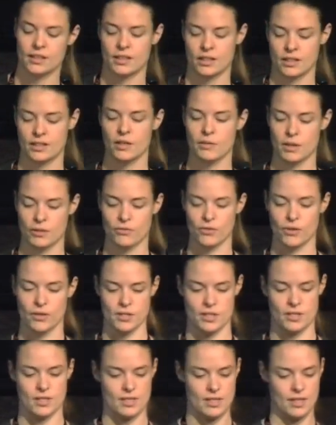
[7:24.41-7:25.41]
go with false
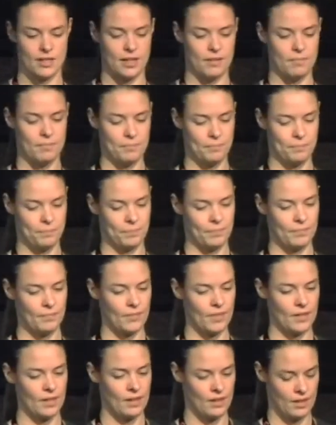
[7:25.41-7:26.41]
this time,
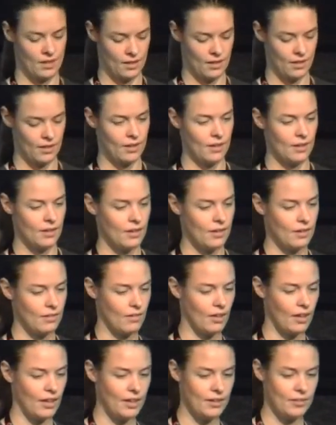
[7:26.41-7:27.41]

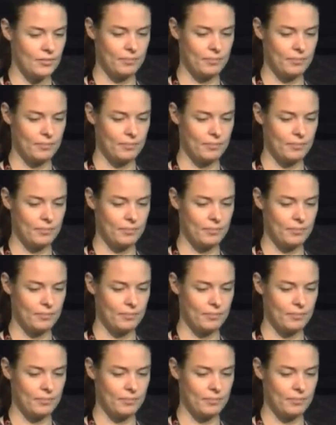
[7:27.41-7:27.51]
right?